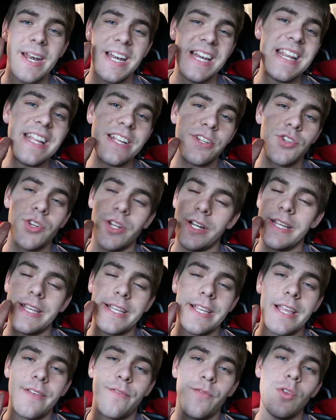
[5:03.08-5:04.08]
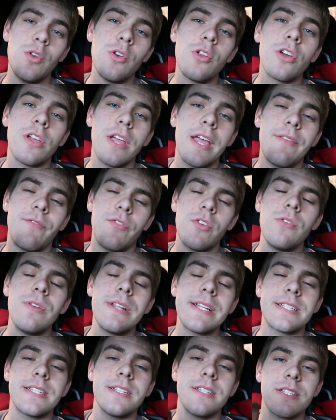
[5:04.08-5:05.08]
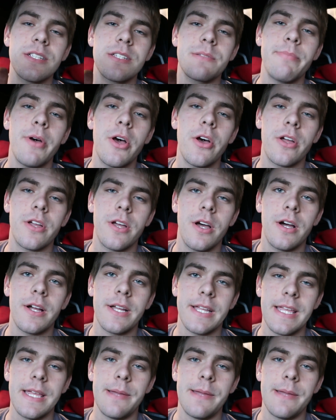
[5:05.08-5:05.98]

literally, if you listen to spur cut